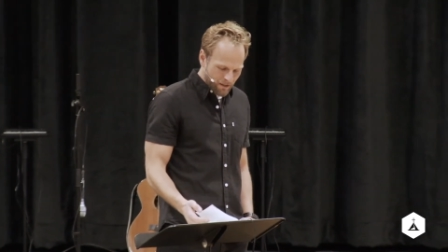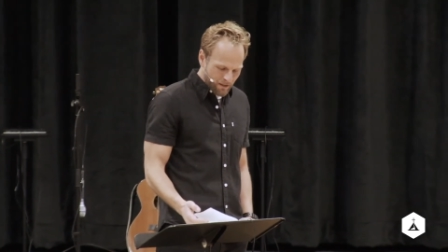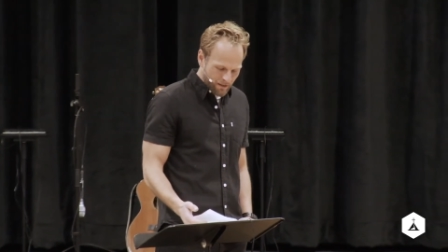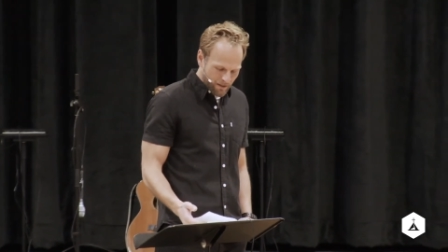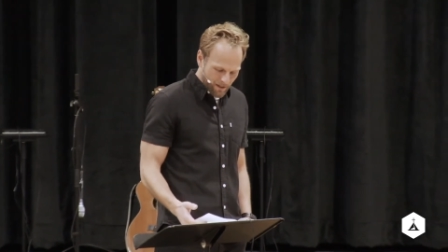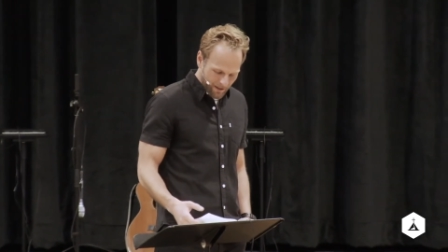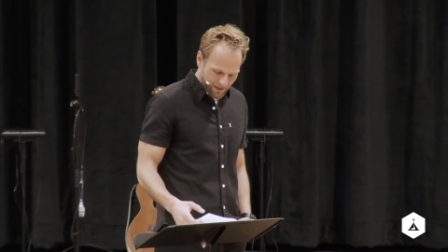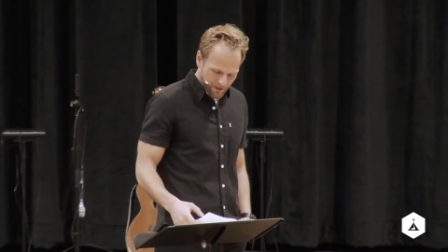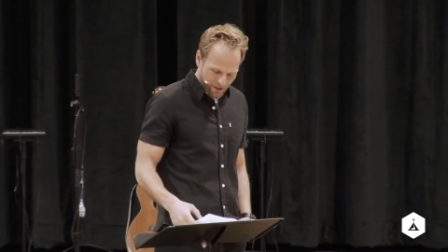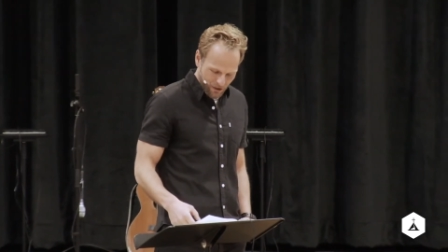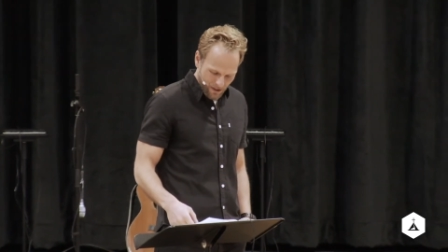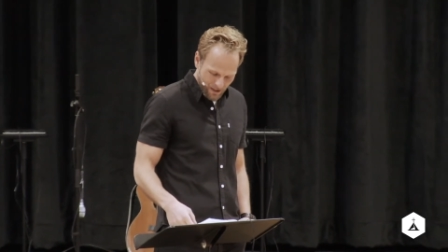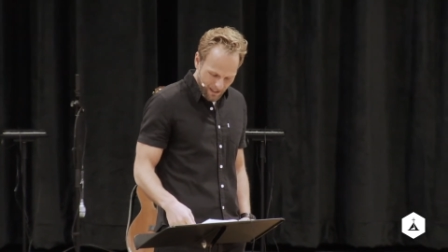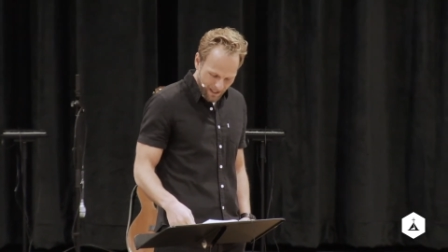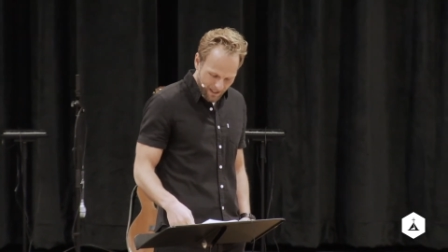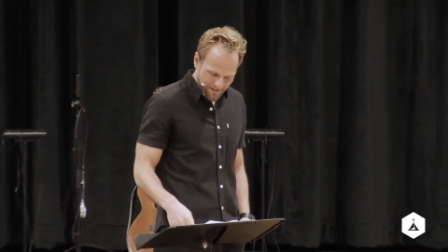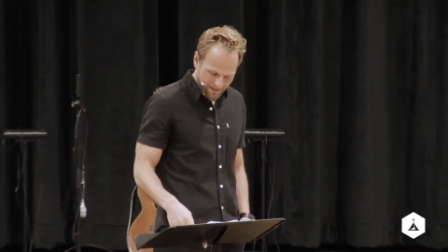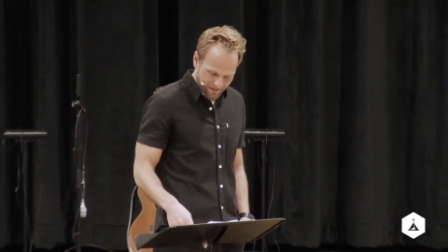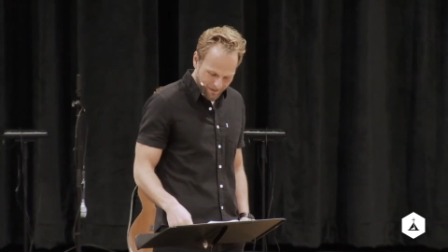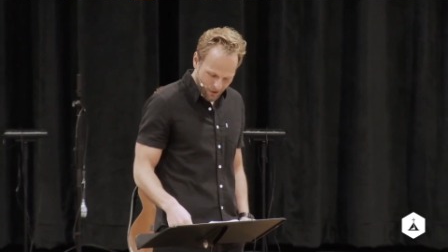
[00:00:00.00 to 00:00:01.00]
God
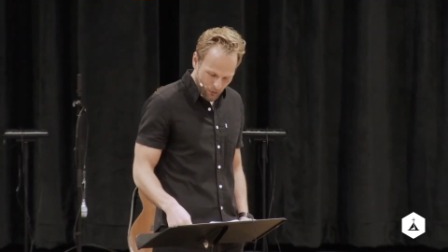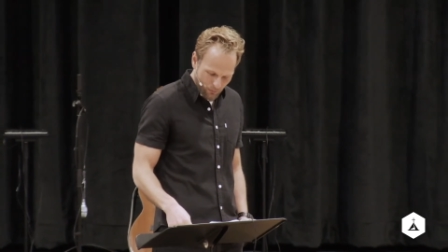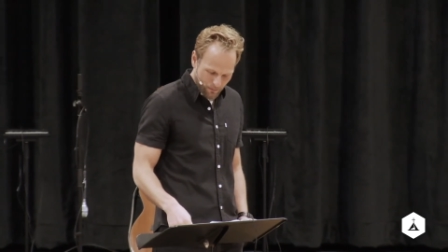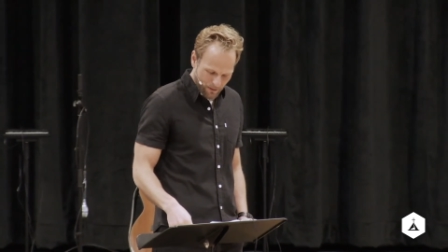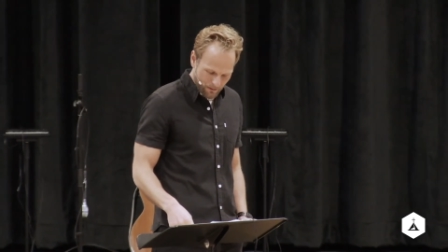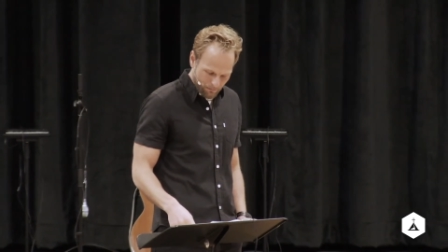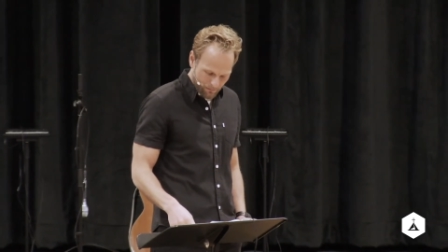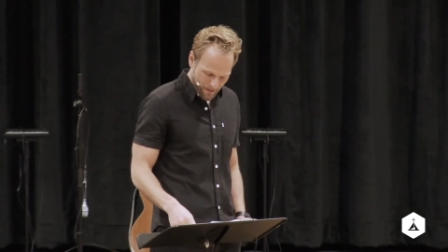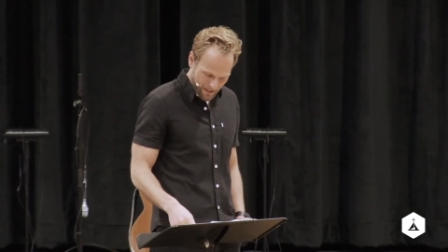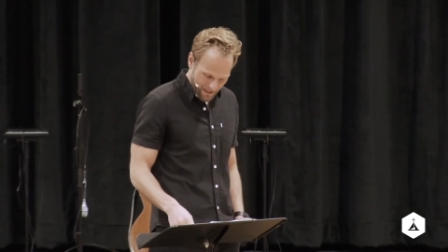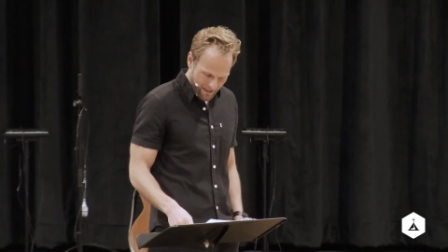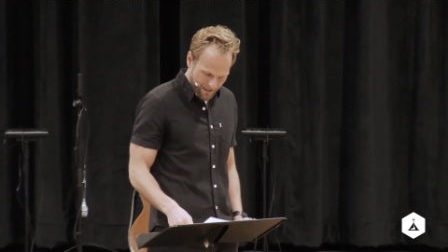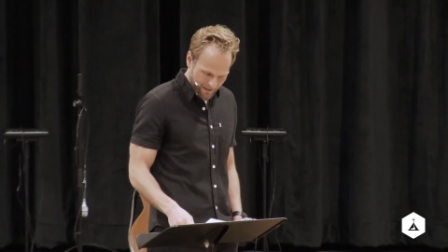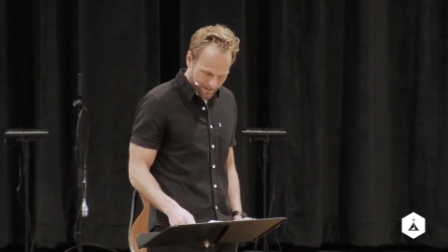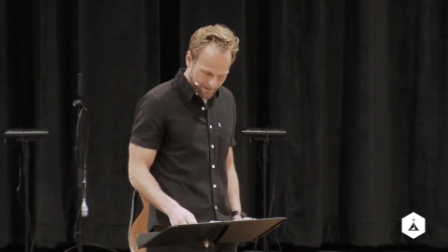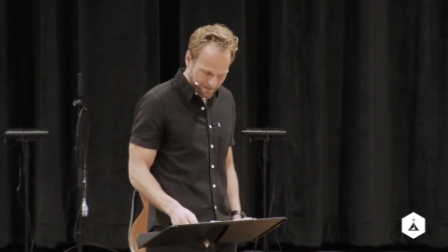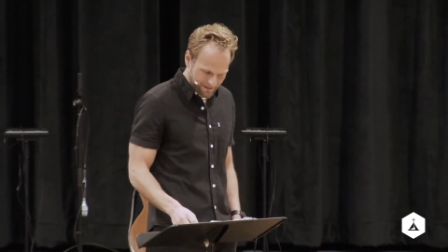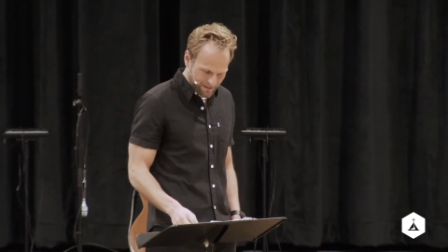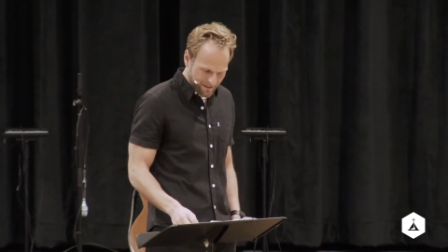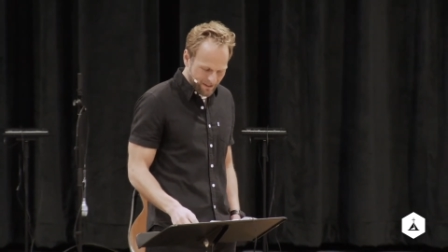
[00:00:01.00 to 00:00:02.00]
creates human
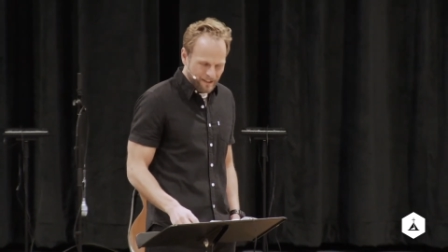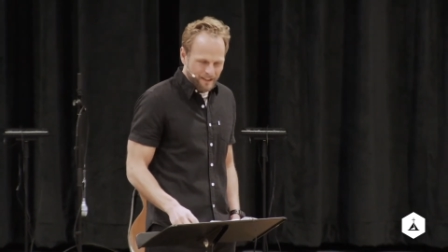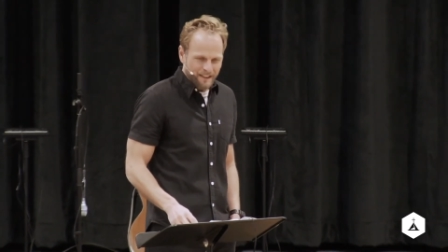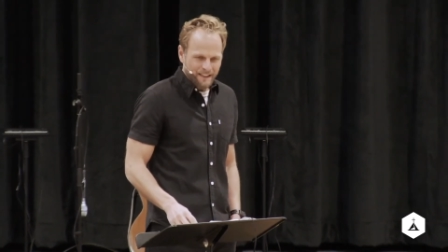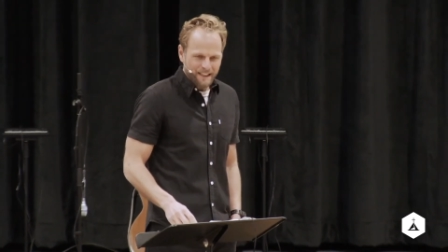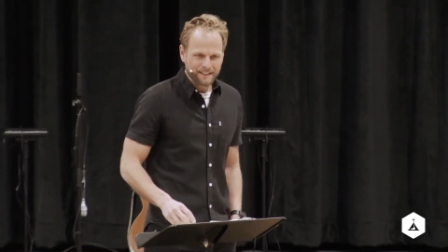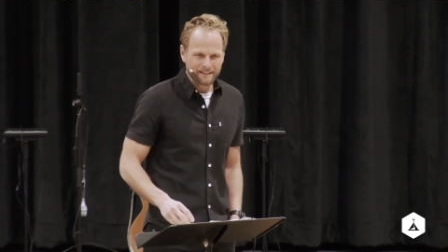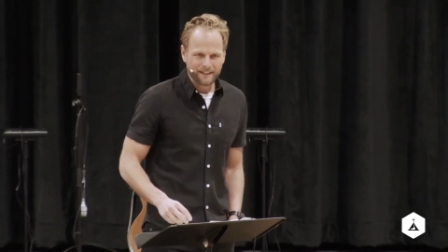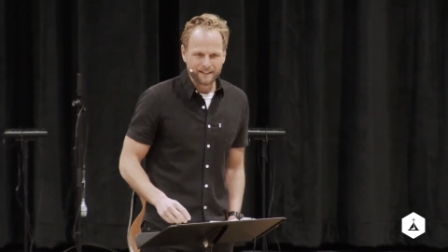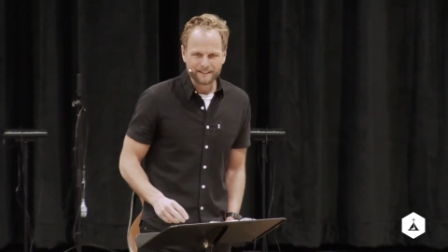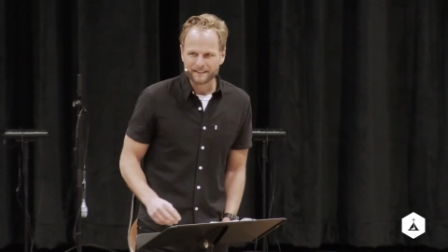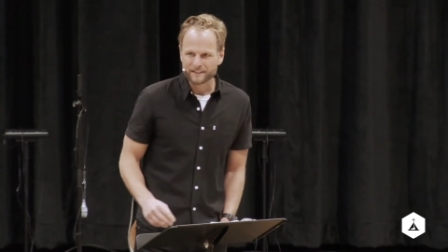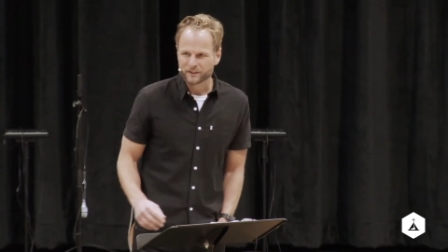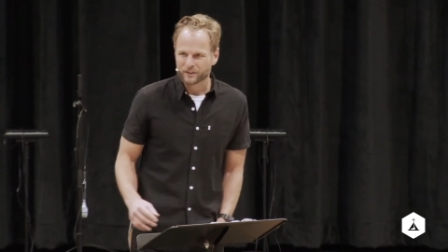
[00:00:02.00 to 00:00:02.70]
beings, He doesn't